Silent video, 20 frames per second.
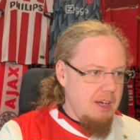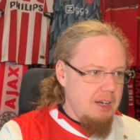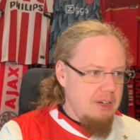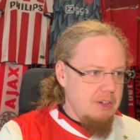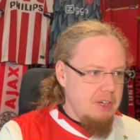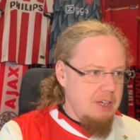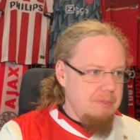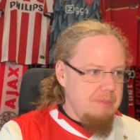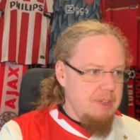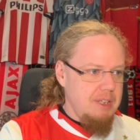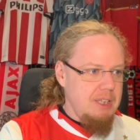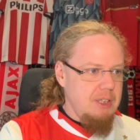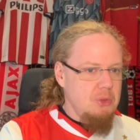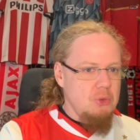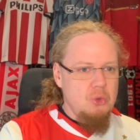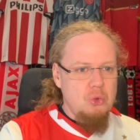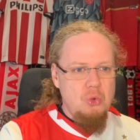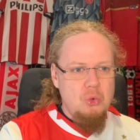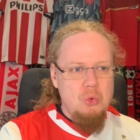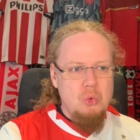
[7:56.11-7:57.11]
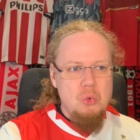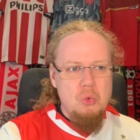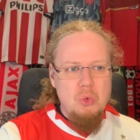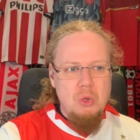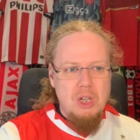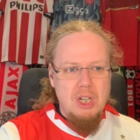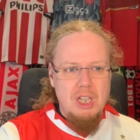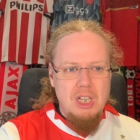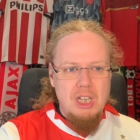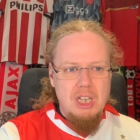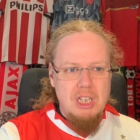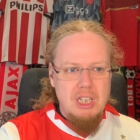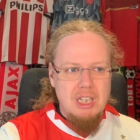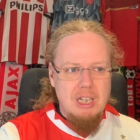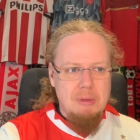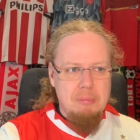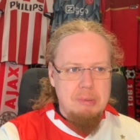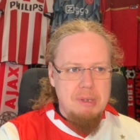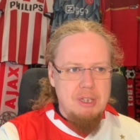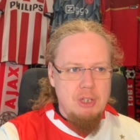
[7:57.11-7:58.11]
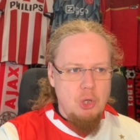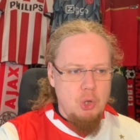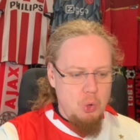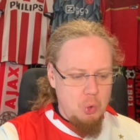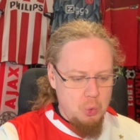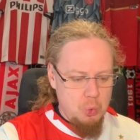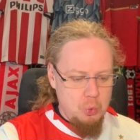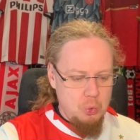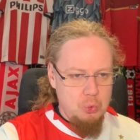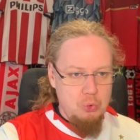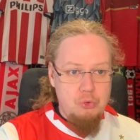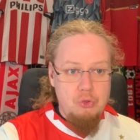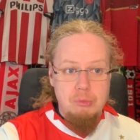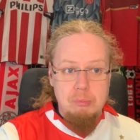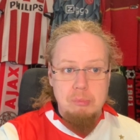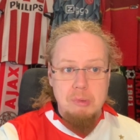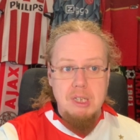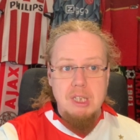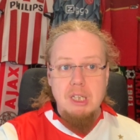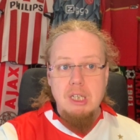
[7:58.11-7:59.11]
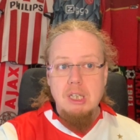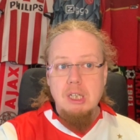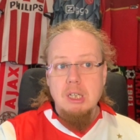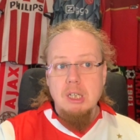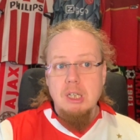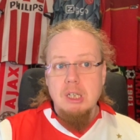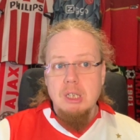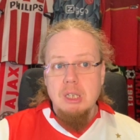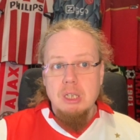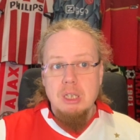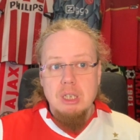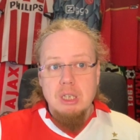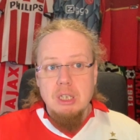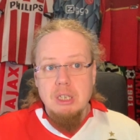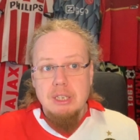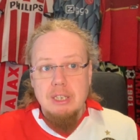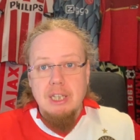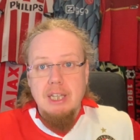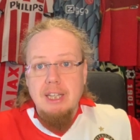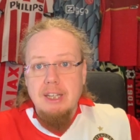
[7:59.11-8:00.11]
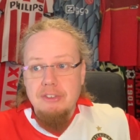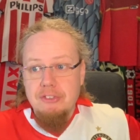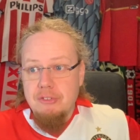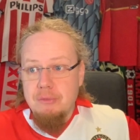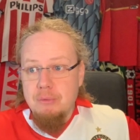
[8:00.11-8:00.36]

however, you do a little bit lose me on the last